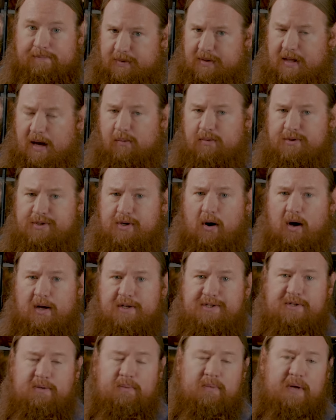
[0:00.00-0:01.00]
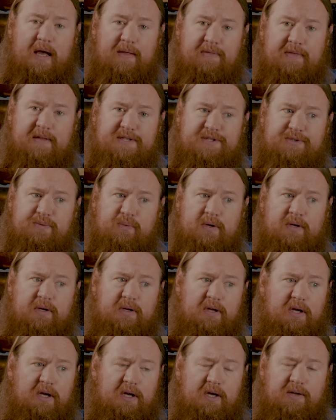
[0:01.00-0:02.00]
That was awesome. And this one,
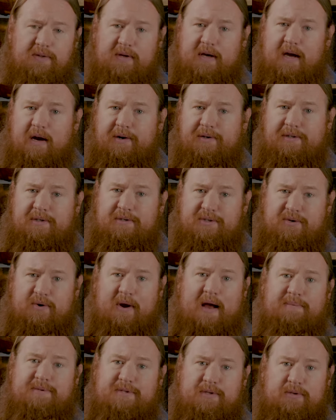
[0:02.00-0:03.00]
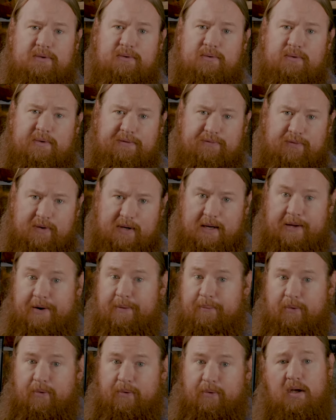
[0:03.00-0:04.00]
the characters are absolutely
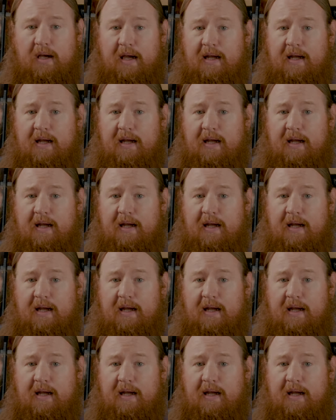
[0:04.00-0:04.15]
forgettable.